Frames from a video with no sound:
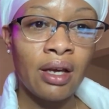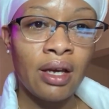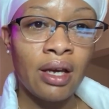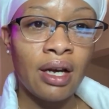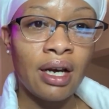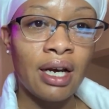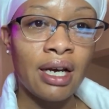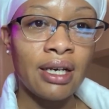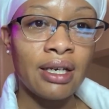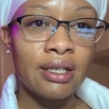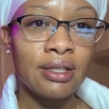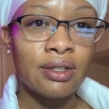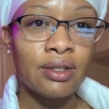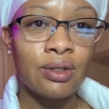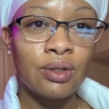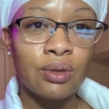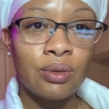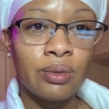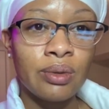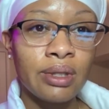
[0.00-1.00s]
How y'all
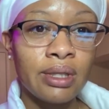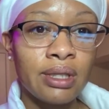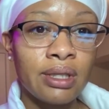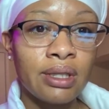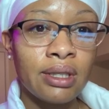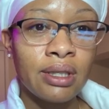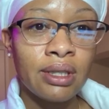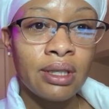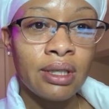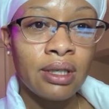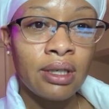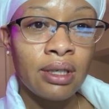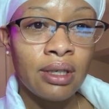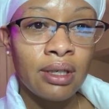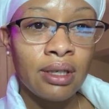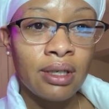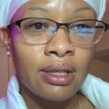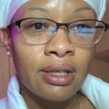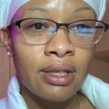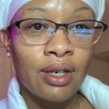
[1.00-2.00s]
doing?
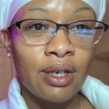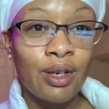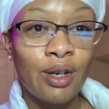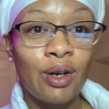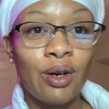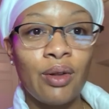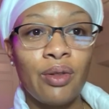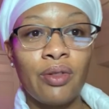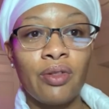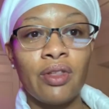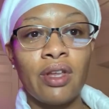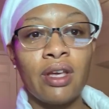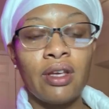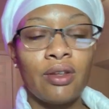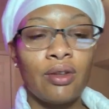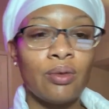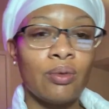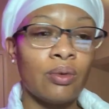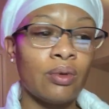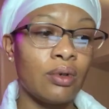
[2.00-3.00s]
Oh, thank
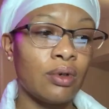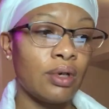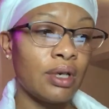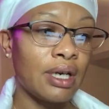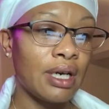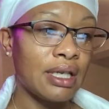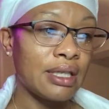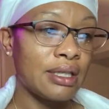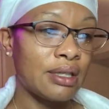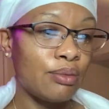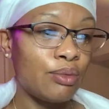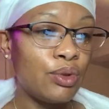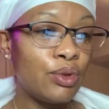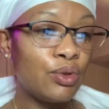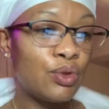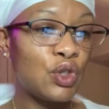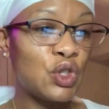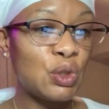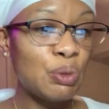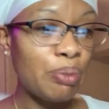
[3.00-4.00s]
you all. I got some new
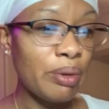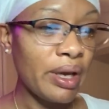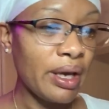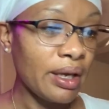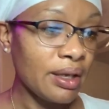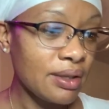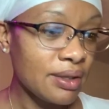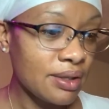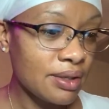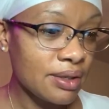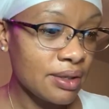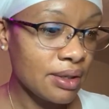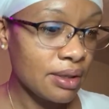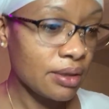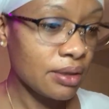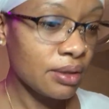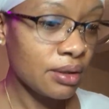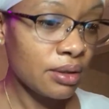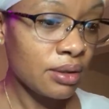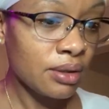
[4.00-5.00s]
specs.
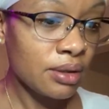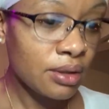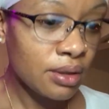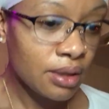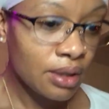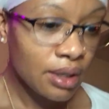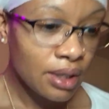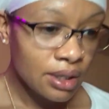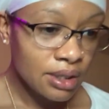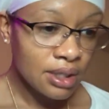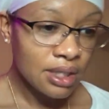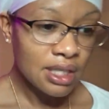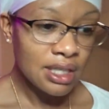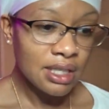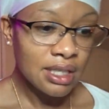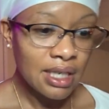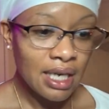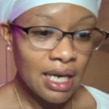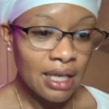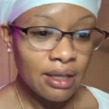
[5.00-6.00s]

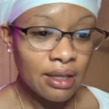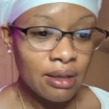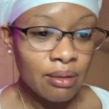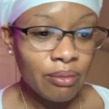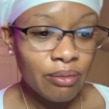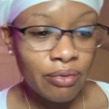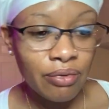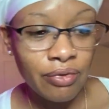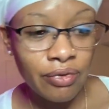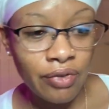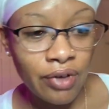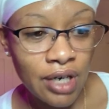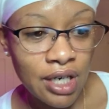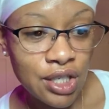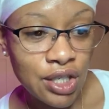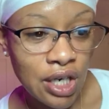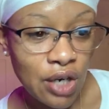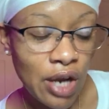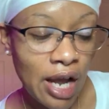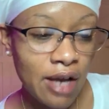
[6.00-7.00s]
Just got them
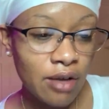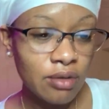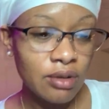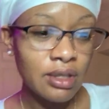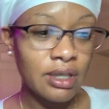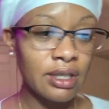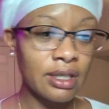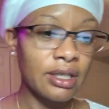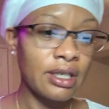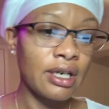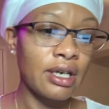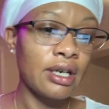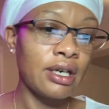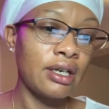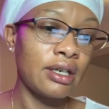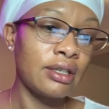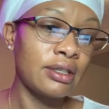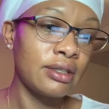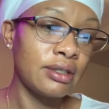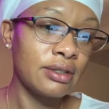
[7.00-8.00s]
fresh out
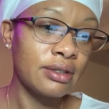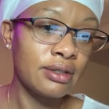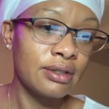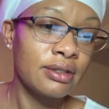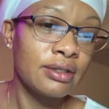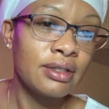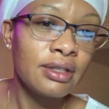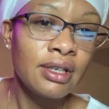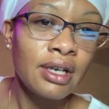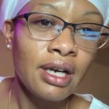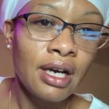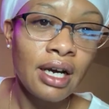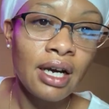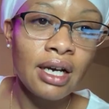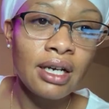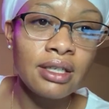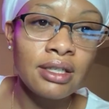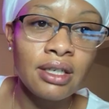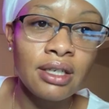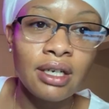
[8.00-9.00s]
the
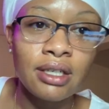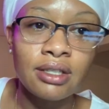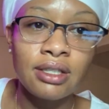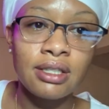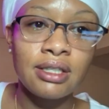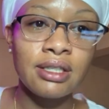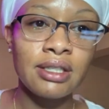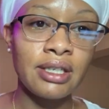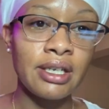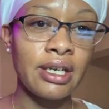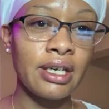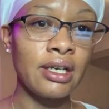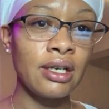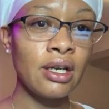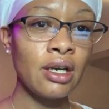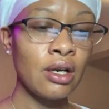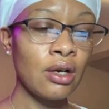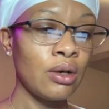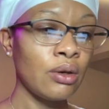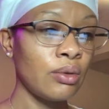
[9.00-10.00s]
eye doctor today.
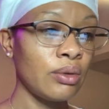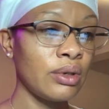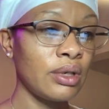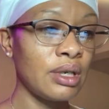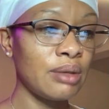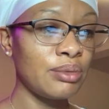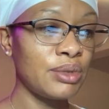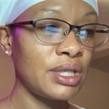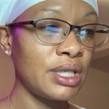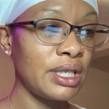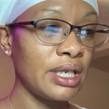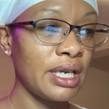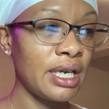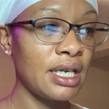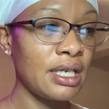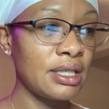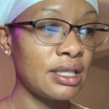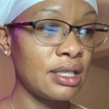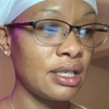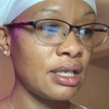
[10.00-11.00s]
What up,
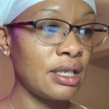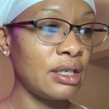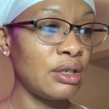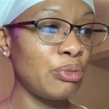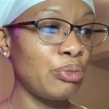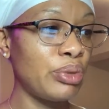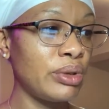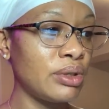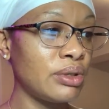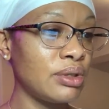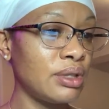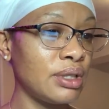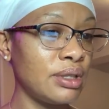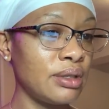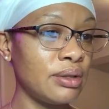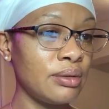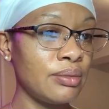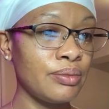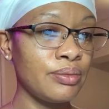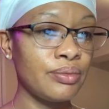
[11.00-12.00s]
Jigaza in the
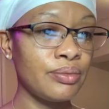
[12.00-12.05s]
building?